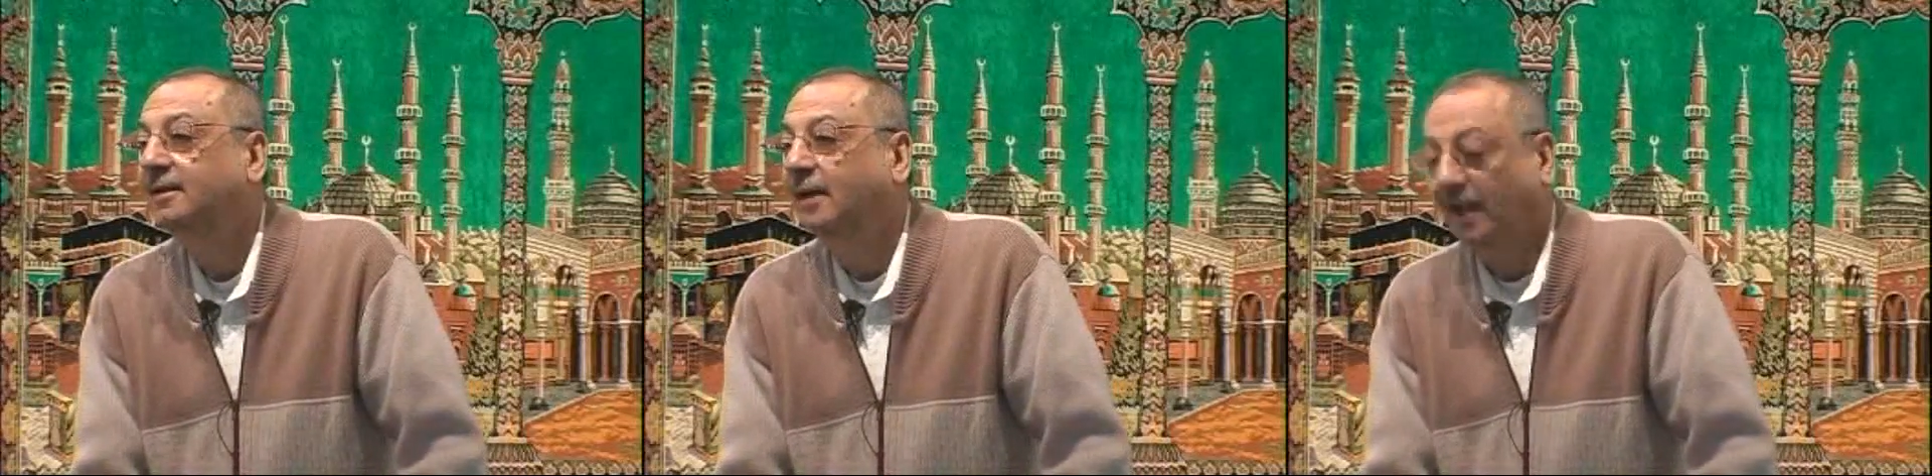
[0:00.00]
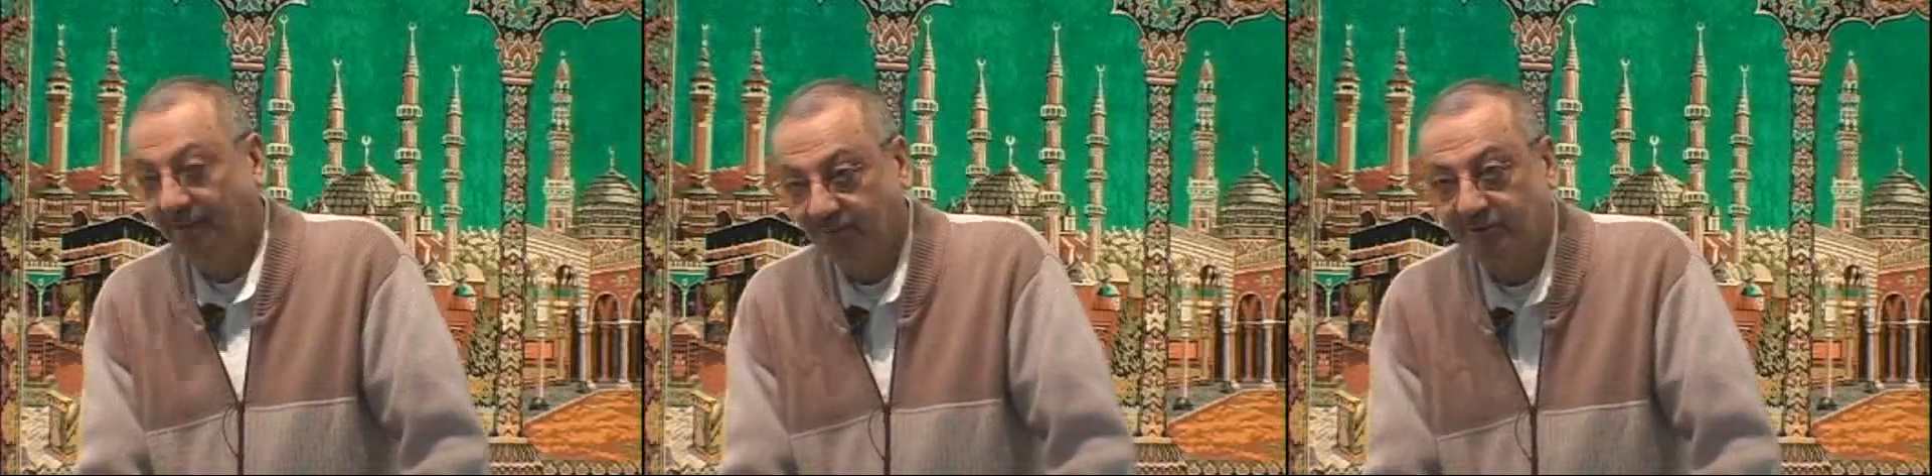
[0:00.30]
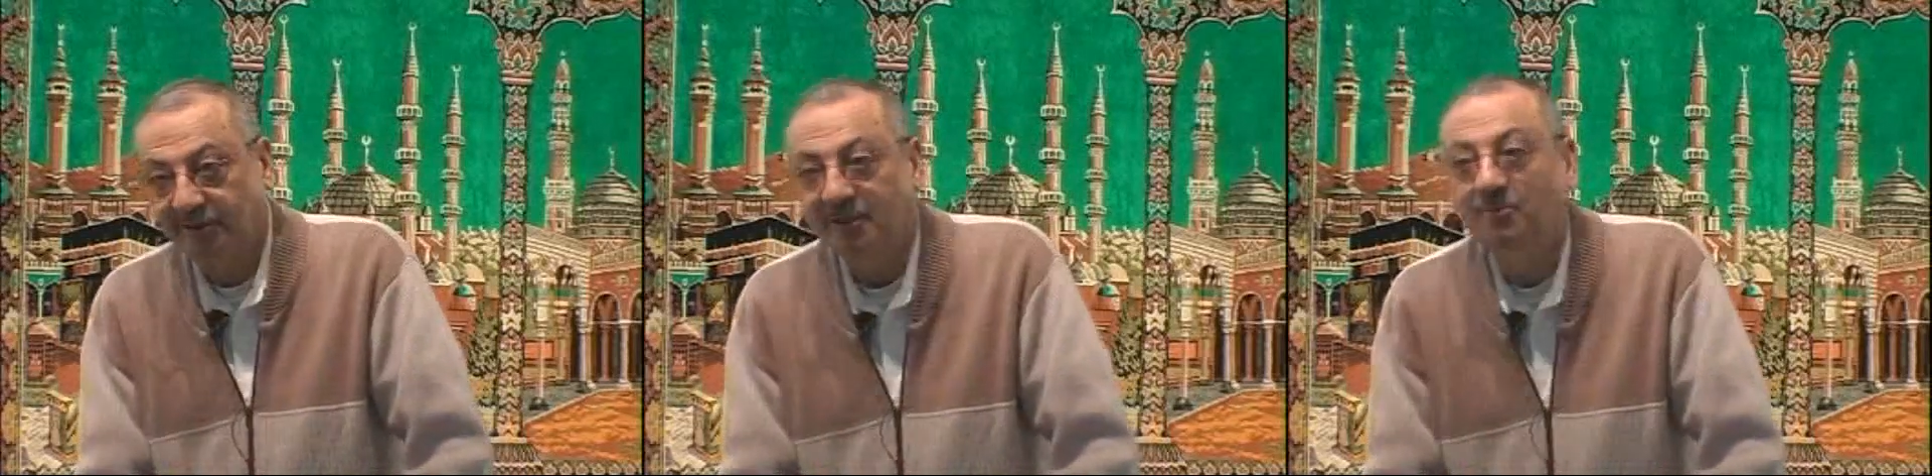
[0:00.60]

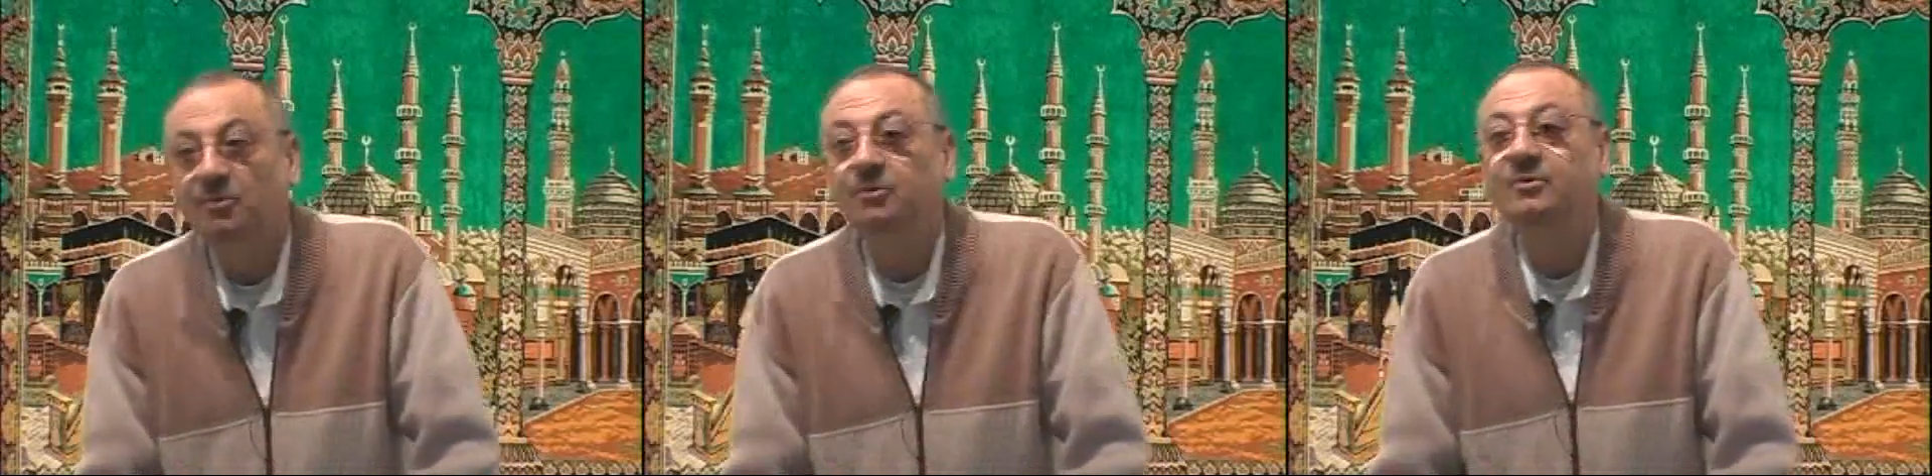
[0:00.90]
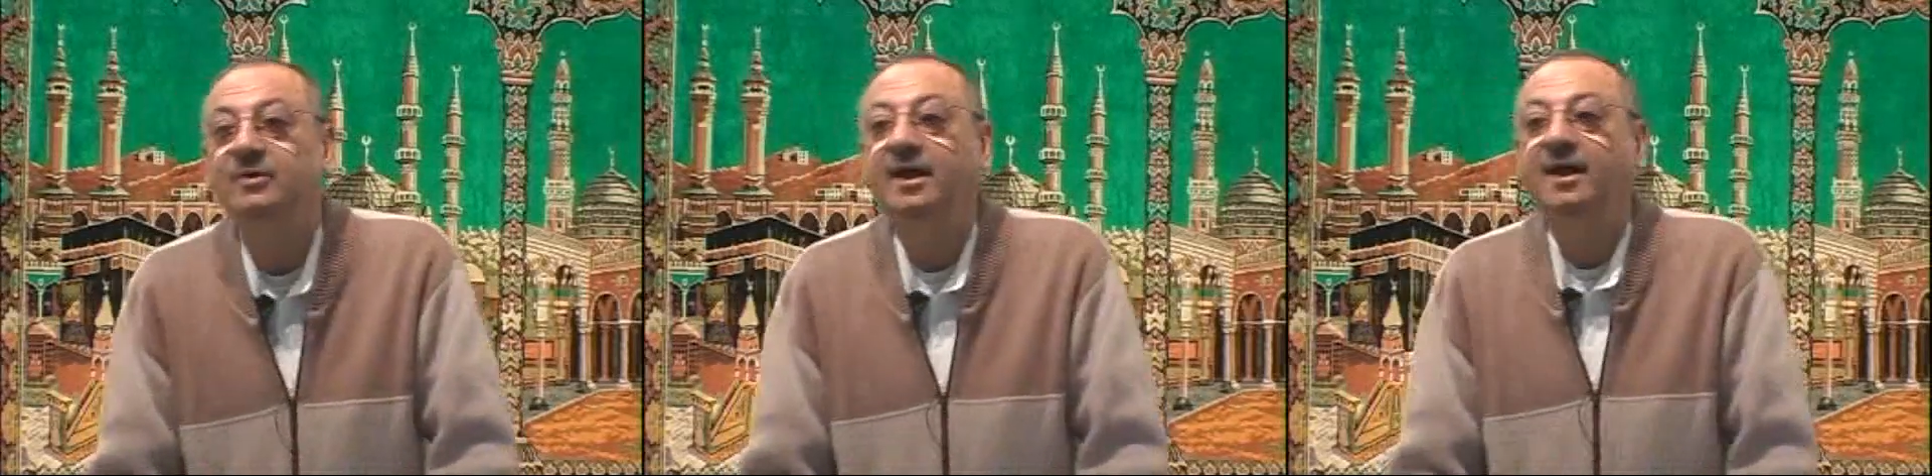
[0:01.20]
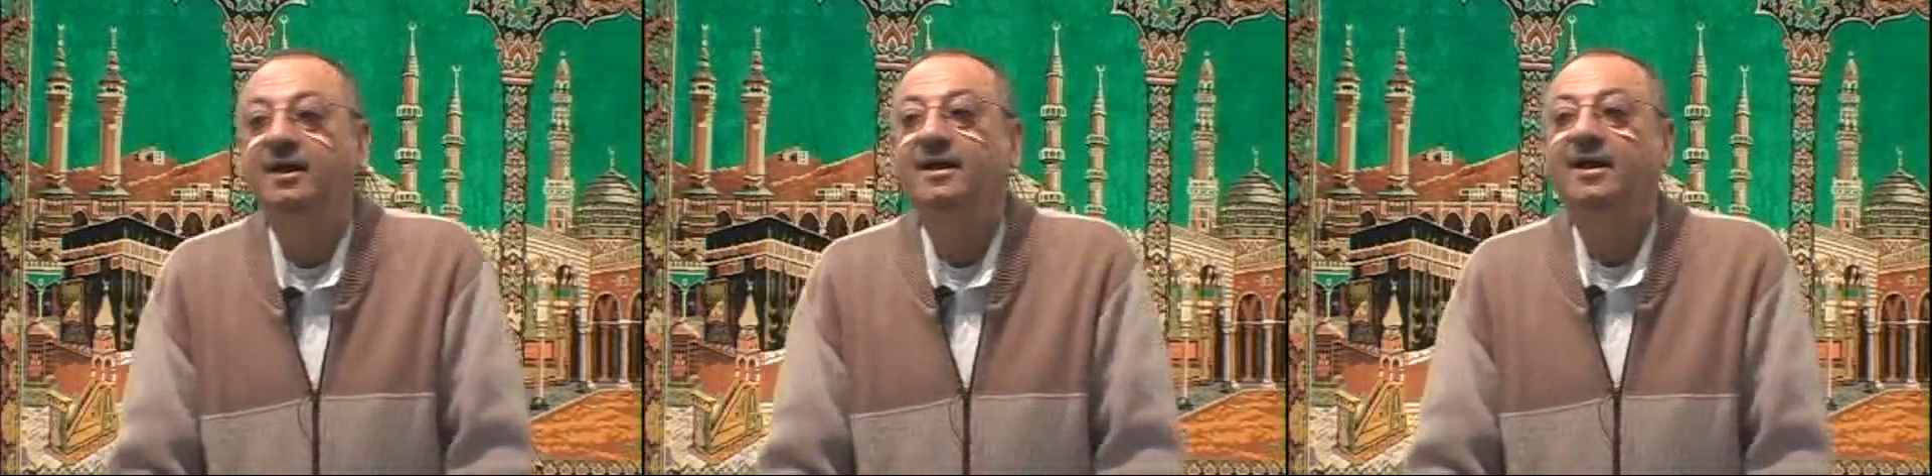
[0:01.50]

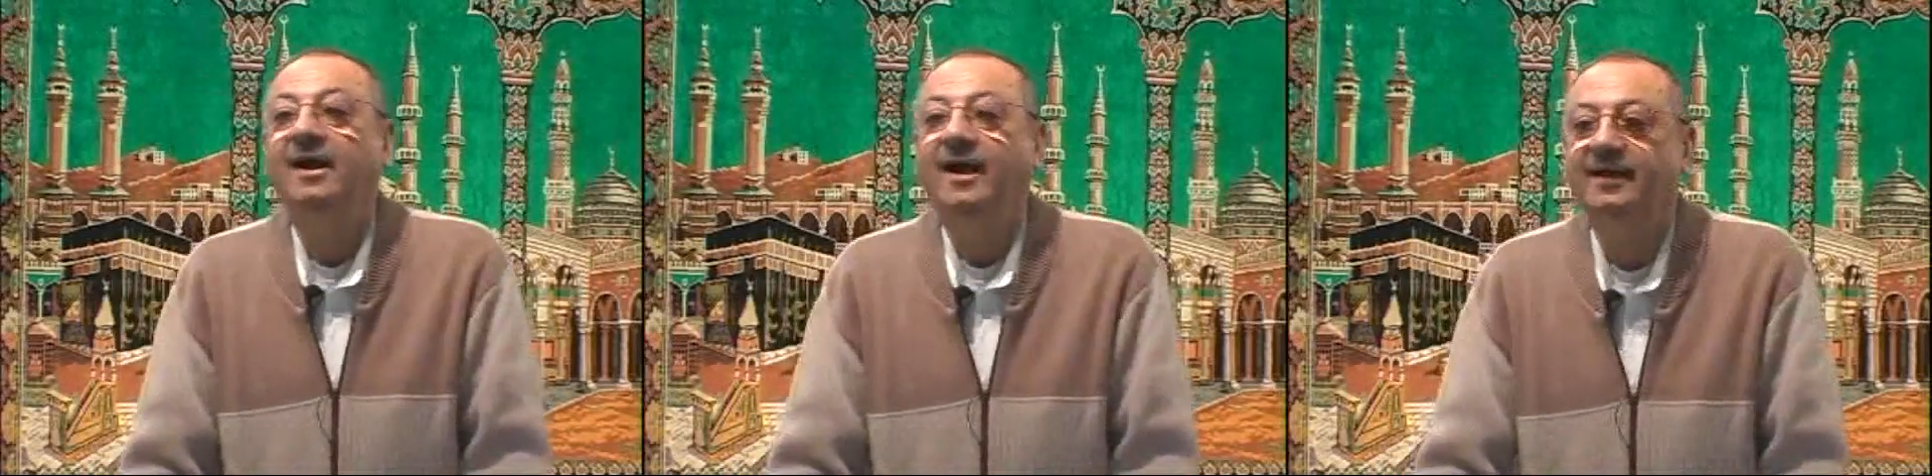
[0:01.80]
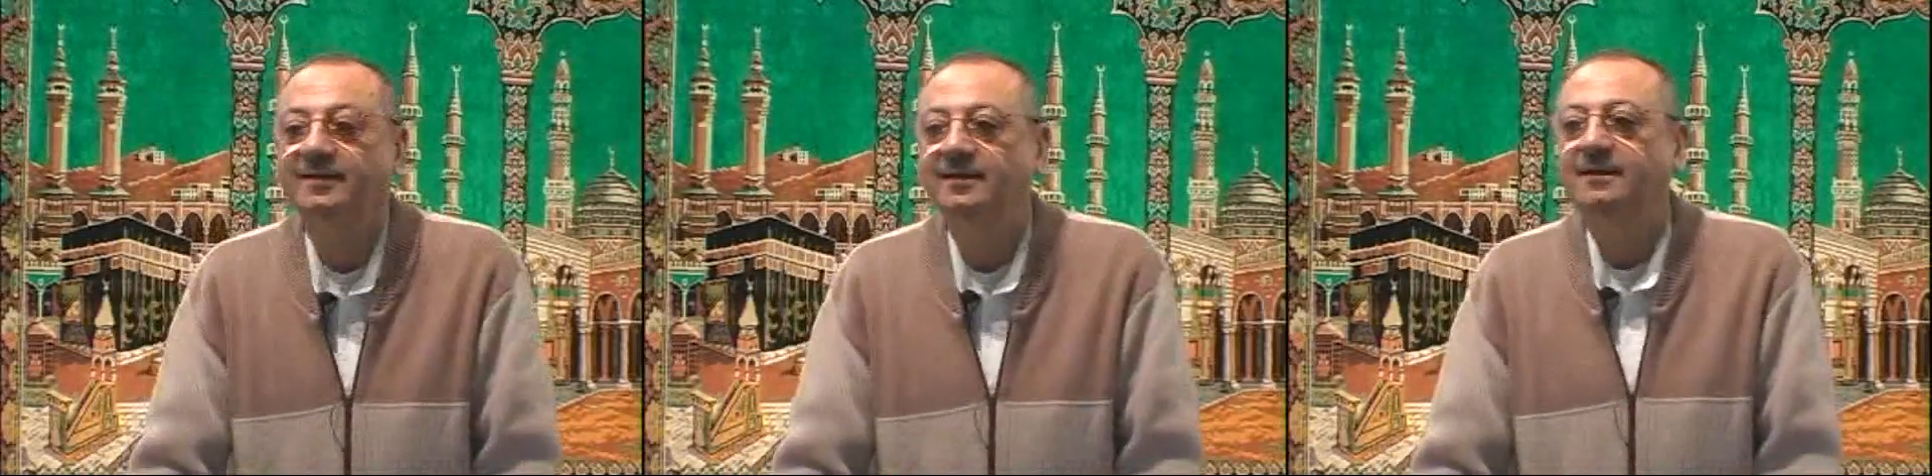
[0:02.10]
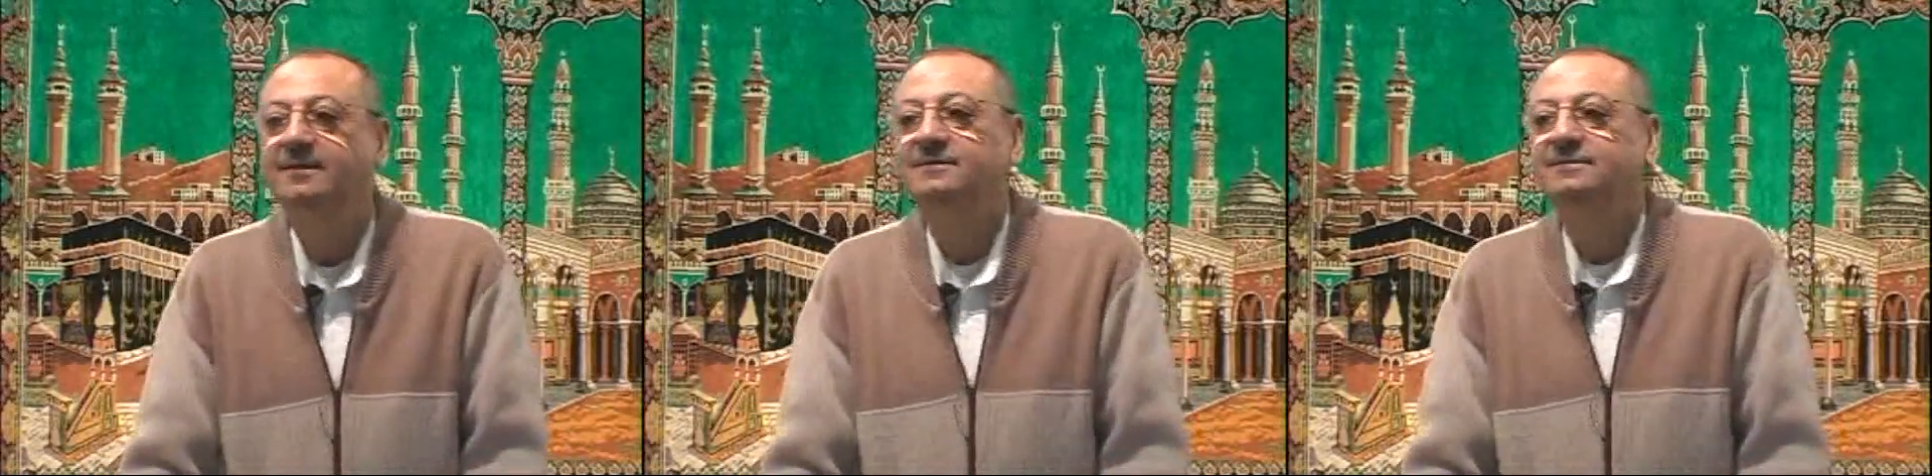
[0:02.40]
al-muslimuna an.